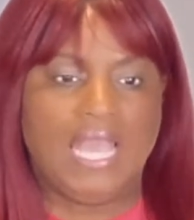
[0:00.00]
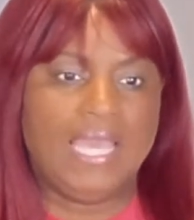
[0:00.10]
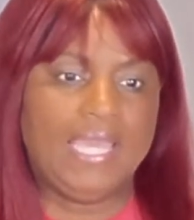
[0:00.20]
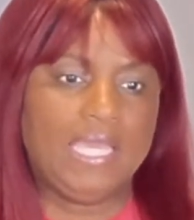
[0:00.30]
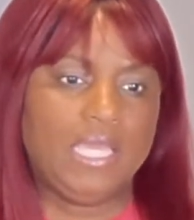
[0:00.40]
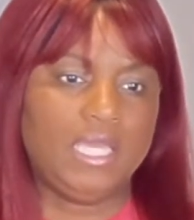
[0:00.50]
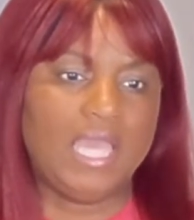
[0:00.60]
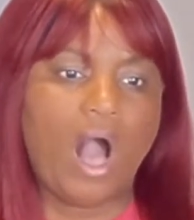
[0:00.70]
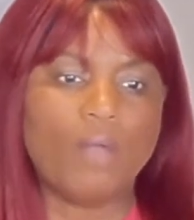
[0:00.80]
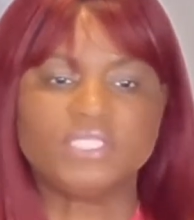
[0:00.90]
It
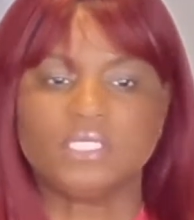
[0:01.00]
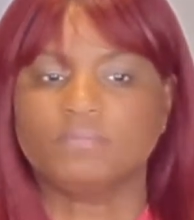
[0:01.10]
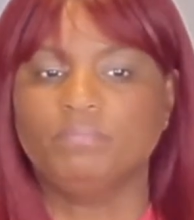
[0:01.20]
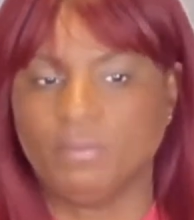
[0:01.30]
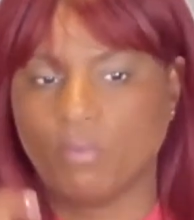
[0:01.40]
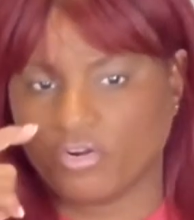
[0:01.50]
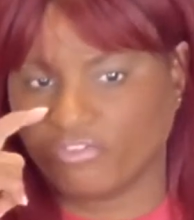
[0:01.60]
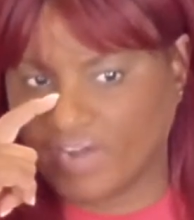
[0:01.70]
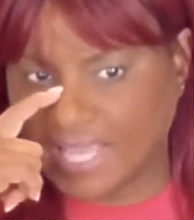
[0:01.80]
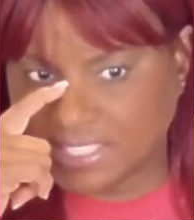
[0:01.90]
helps us be more
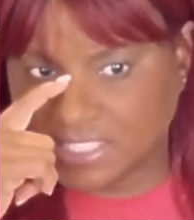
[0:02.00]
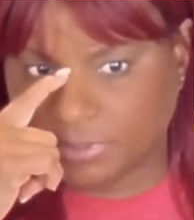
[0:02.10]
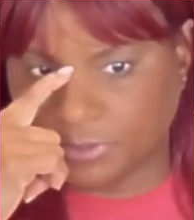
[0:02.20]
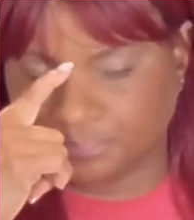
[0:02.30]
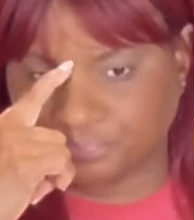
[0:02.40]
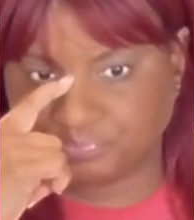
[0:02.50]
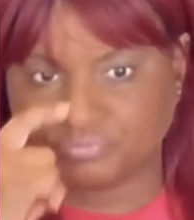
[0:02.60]
flexible.